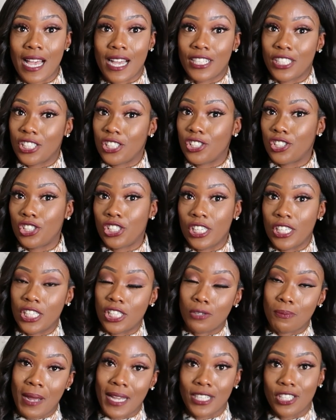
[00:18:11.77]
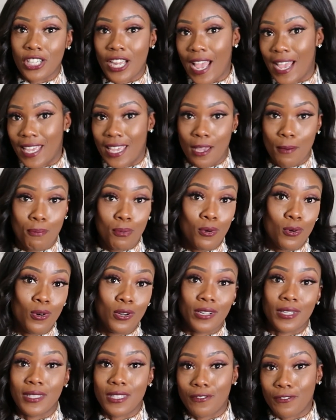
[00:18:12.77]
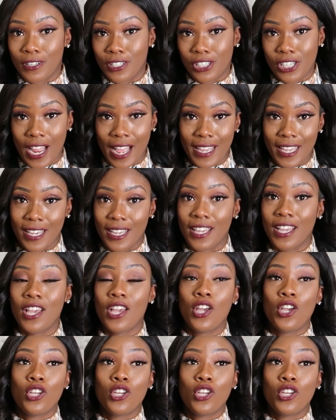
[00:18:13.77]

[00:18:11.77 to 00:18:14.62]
I just changed my jacket, put on a different jacket.